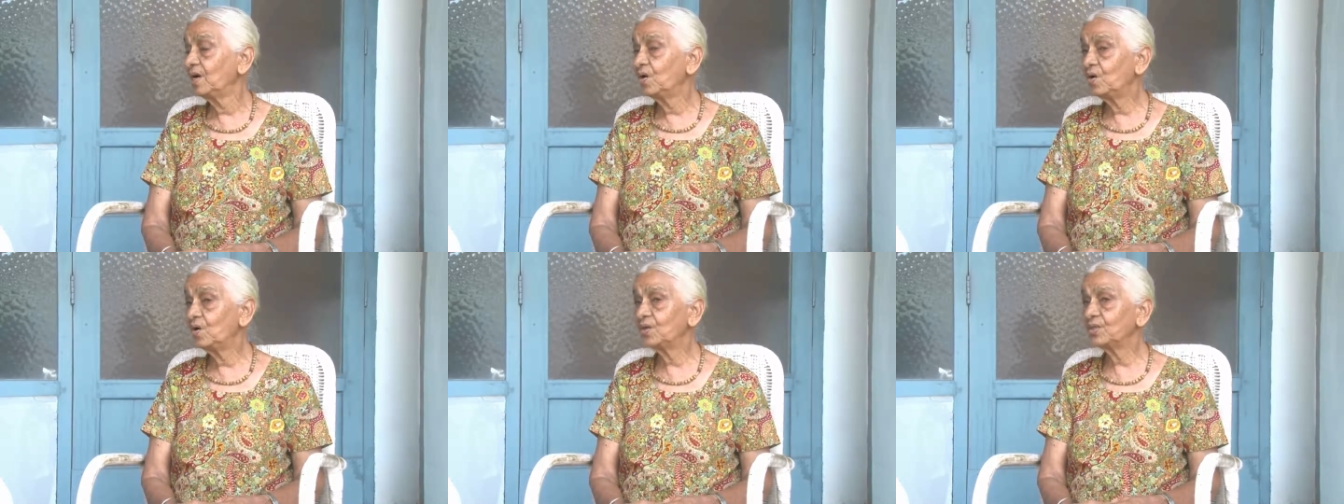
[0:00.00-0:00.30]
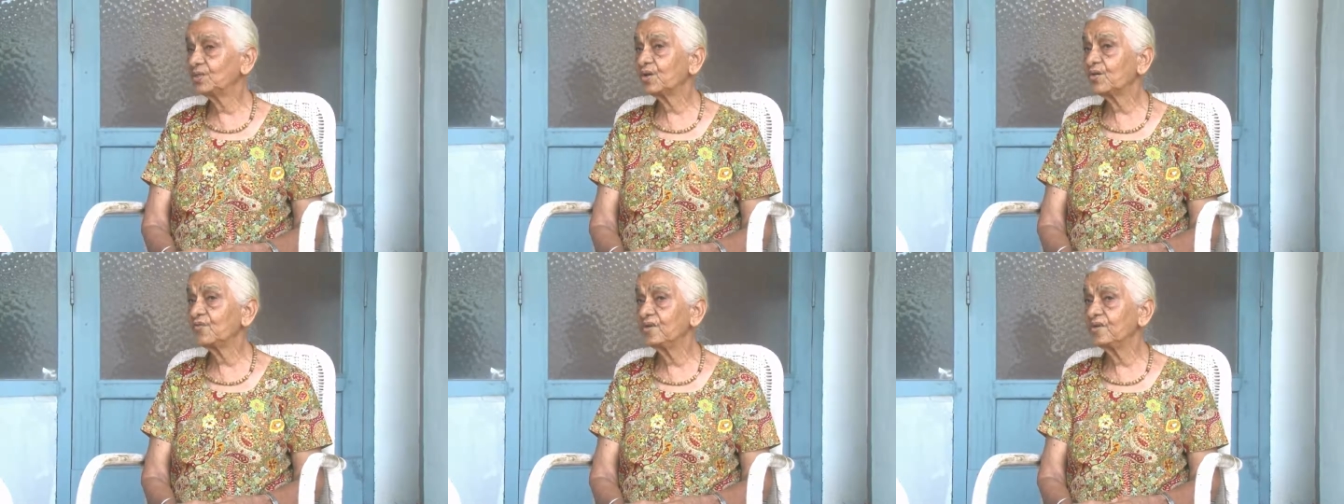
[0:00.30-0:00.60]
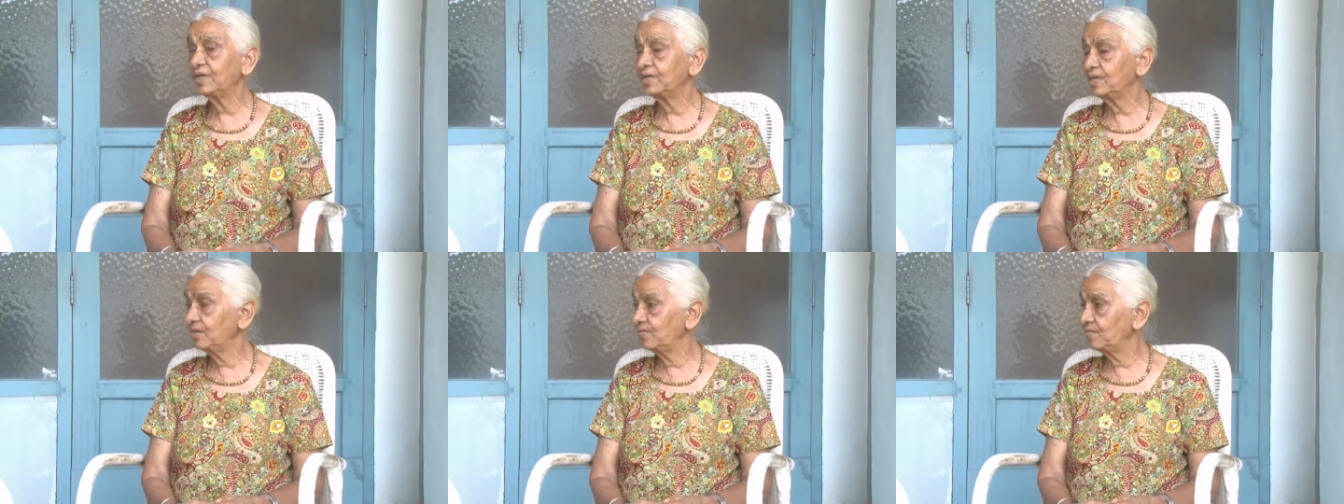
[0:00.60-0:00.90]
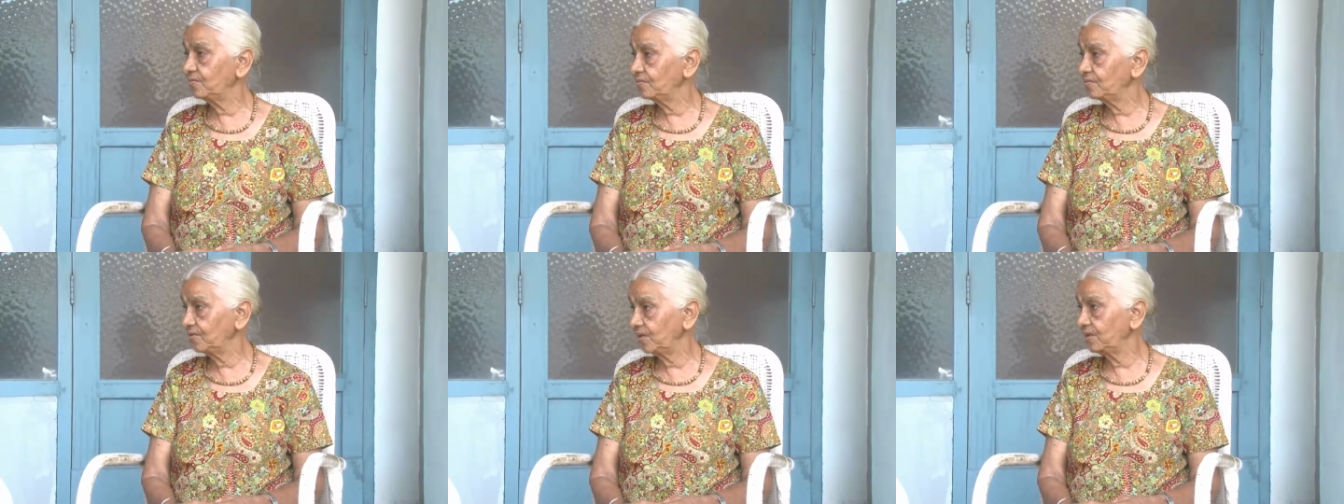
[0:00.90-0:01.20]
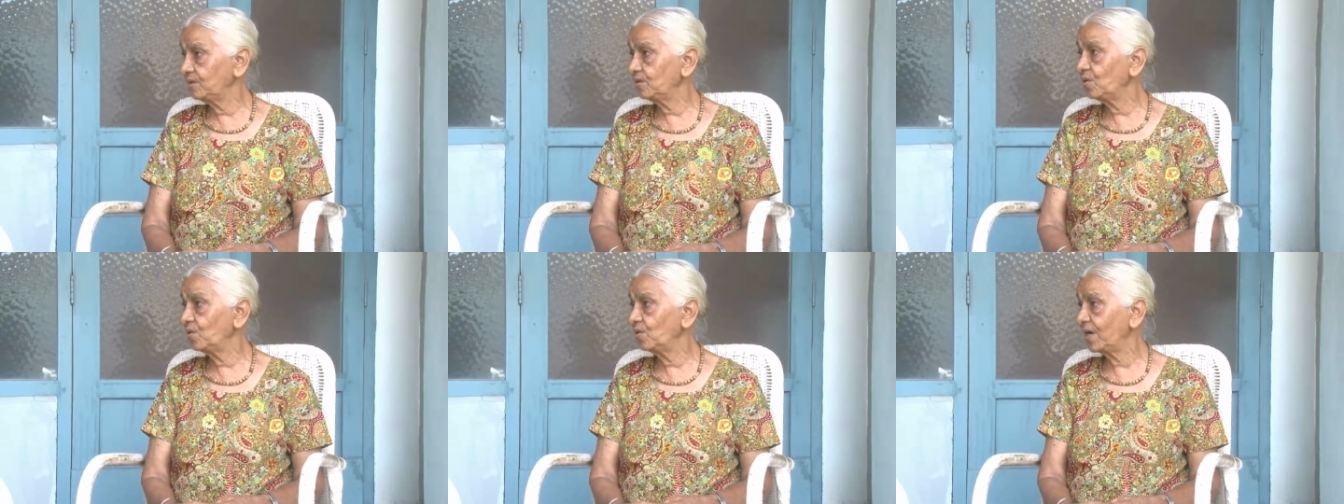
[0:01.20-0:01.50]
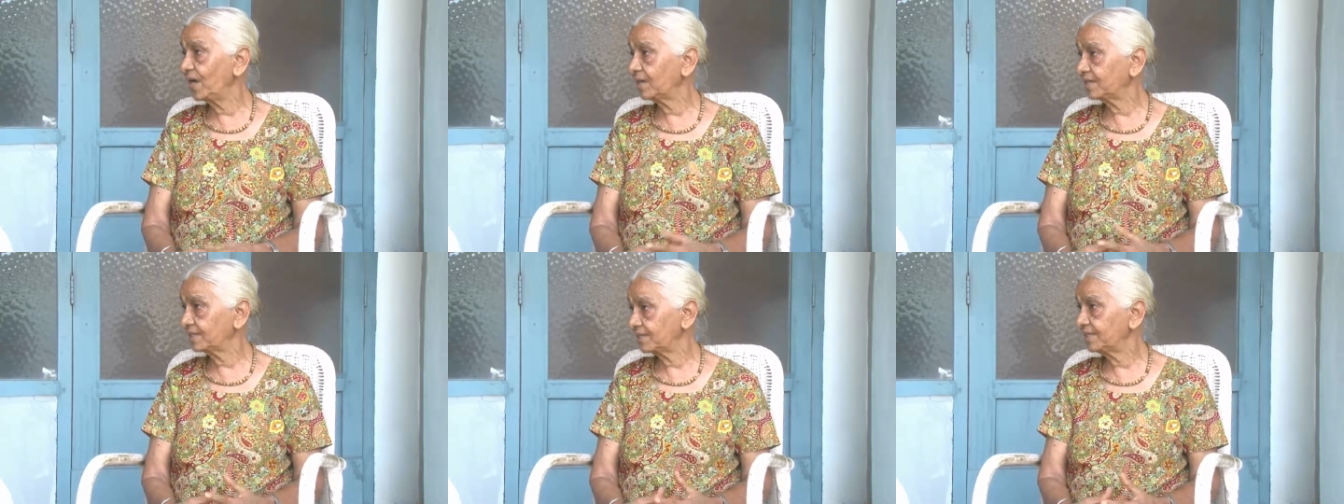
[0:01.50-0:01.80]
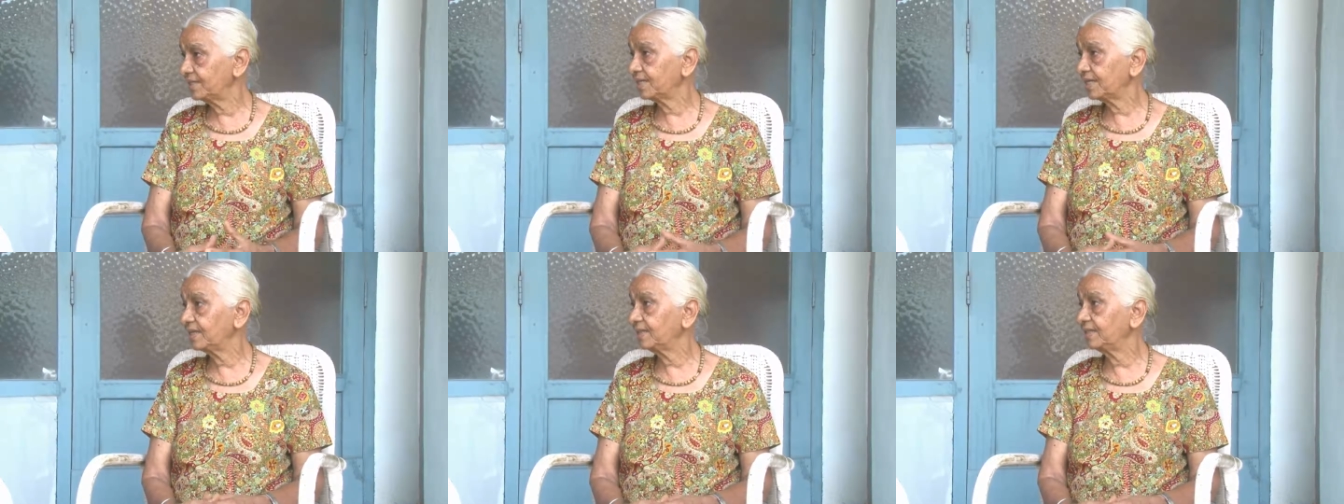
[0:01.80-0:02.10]
also a very well-known
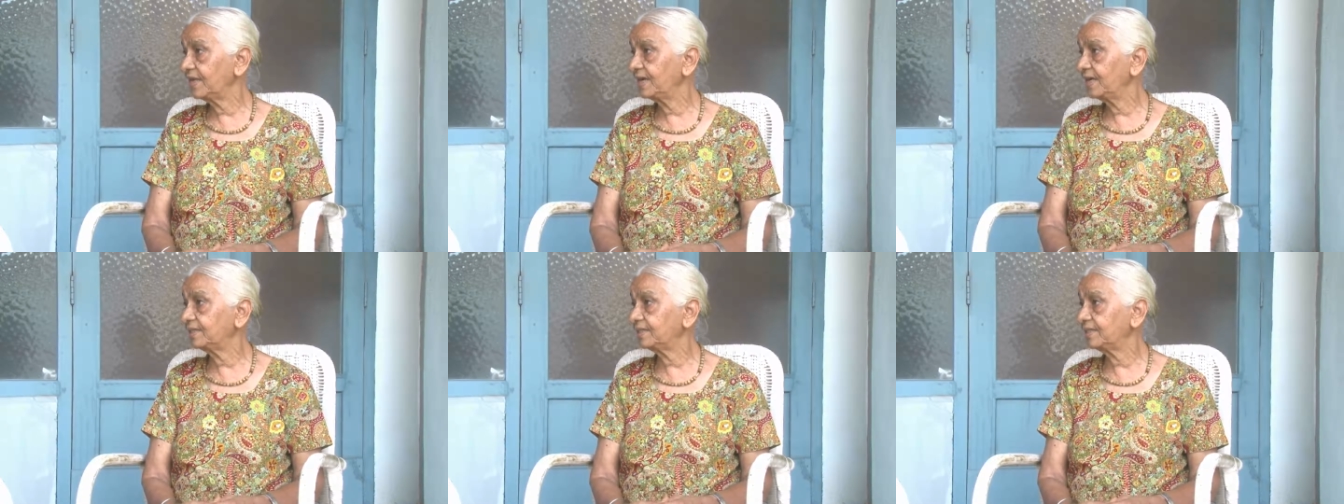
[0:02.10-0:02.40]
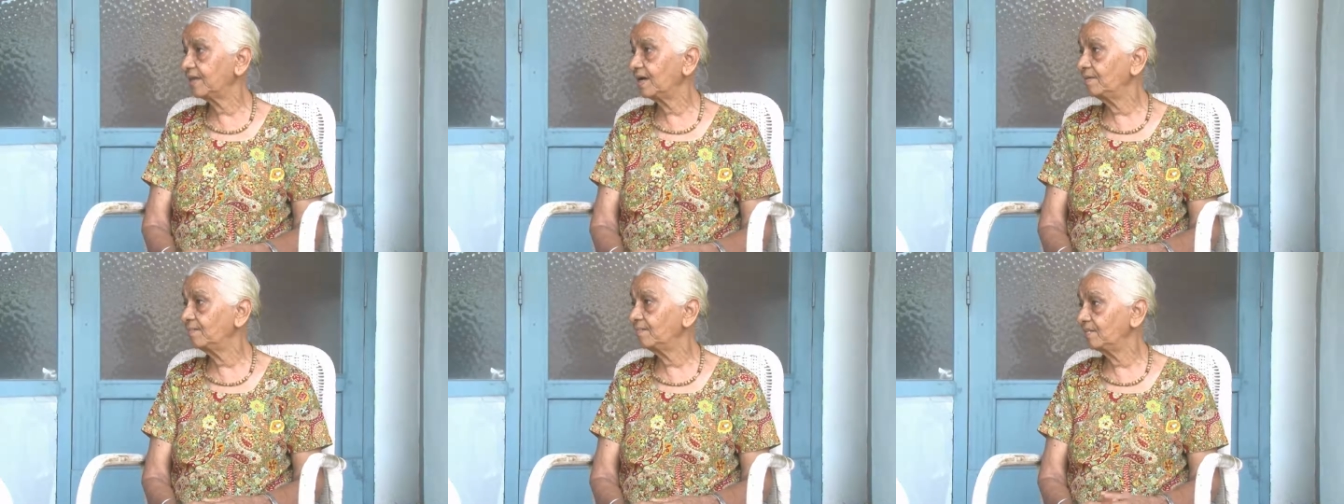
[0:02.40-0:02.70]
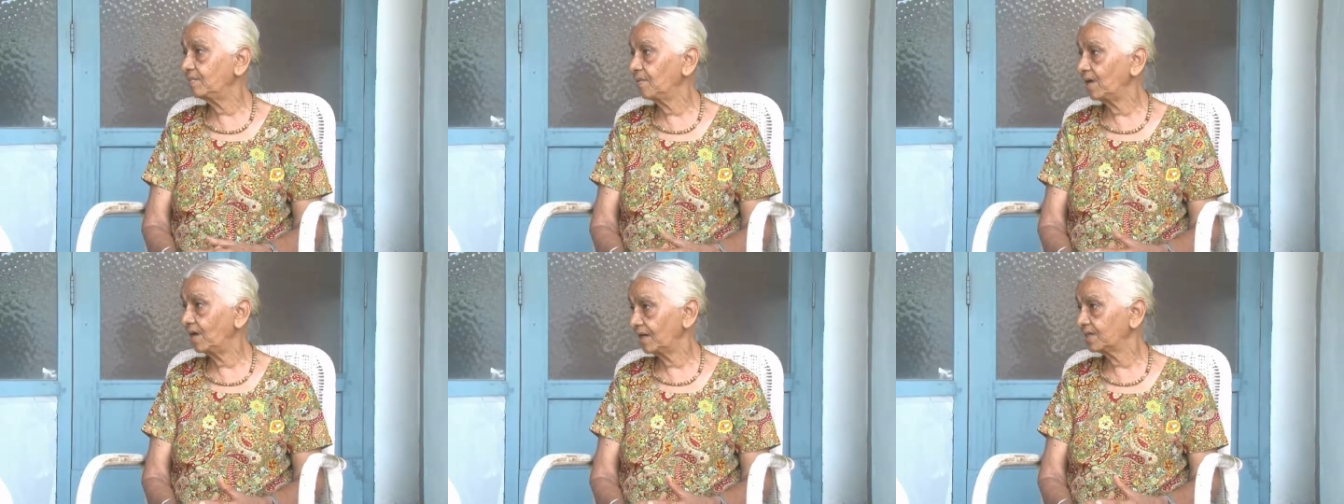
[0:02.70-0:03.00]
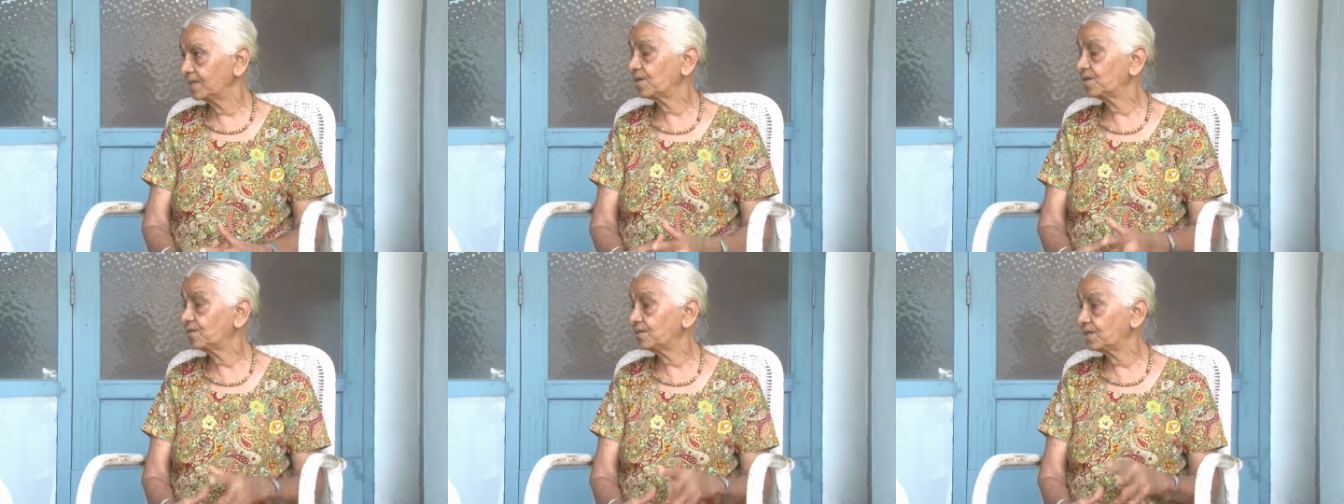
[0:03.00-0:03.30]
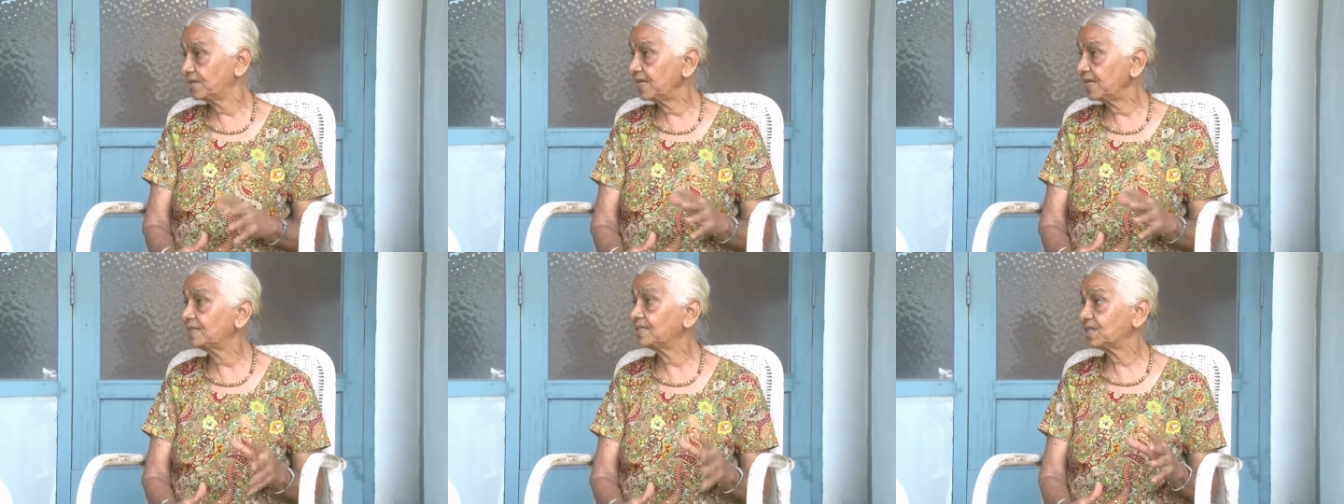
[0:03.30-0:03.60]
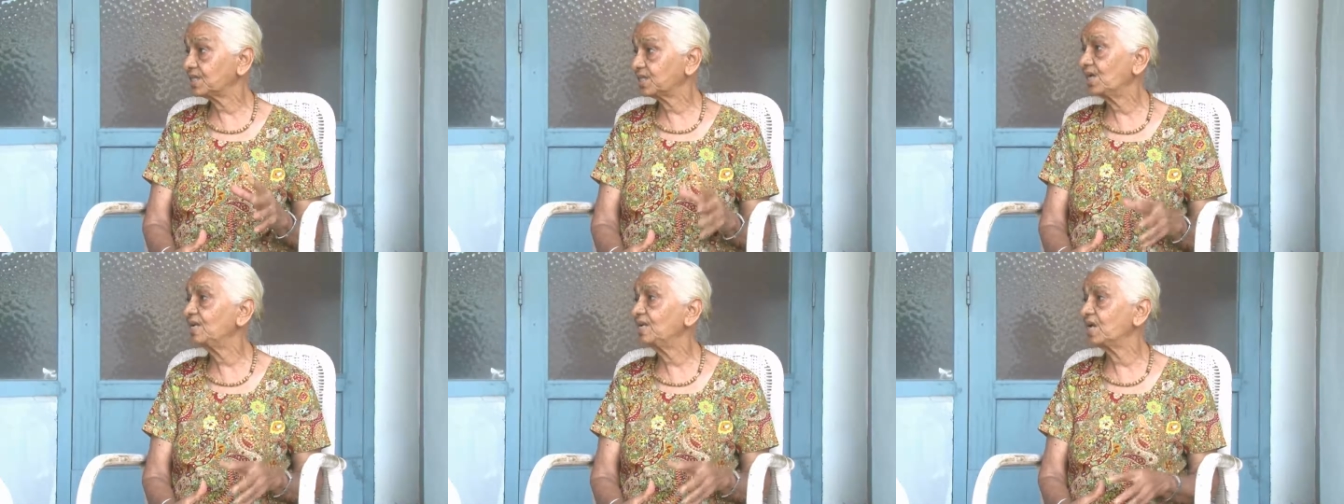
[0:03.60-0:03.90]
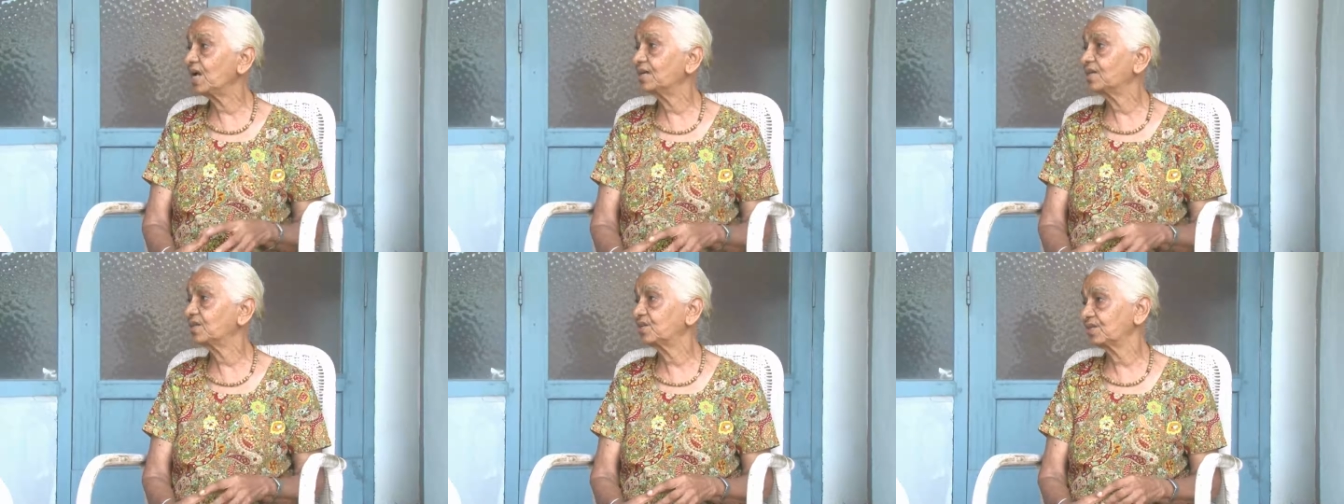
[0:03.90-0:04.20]
actress at that time, stage
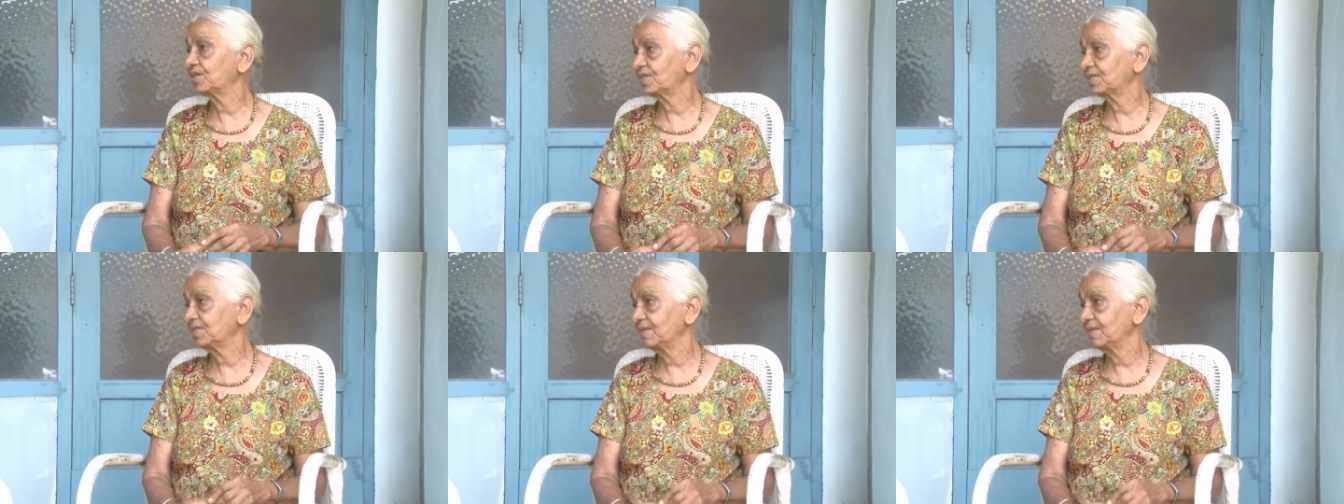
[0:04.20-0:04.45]
actress.